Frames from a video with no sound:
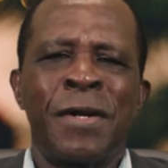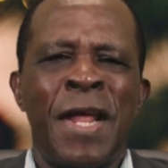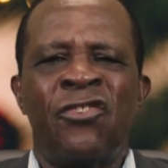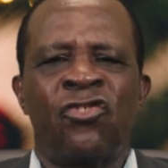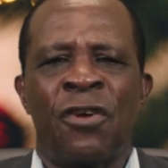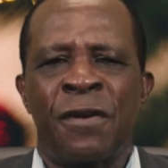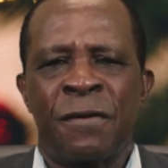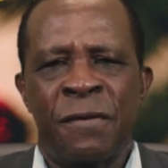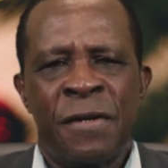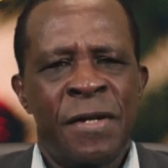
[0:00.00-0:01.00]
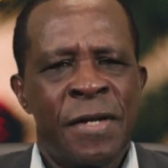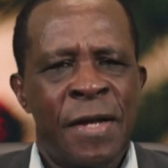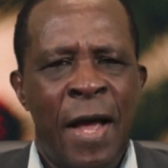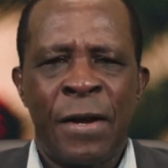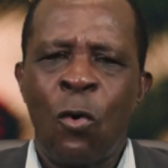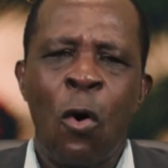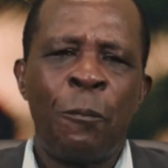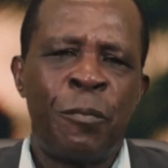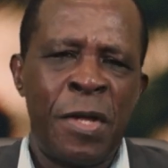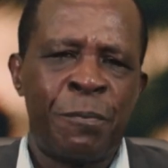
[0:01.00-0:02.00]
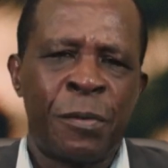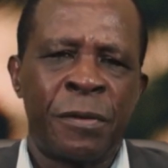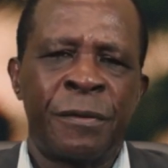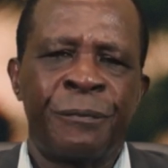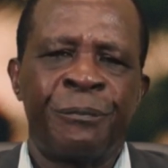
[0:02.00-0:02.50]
nation and our people.